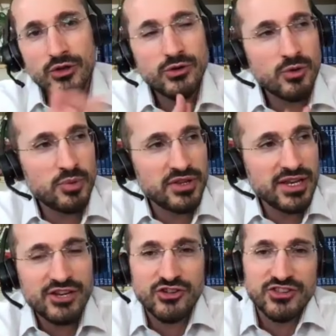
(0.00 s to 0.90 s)
European
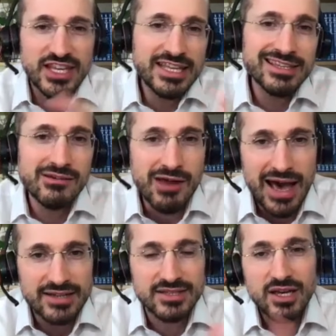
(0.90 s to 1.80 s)
elections
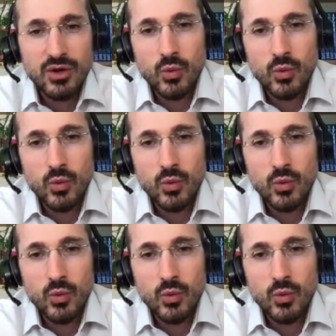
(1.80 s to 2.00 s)
interact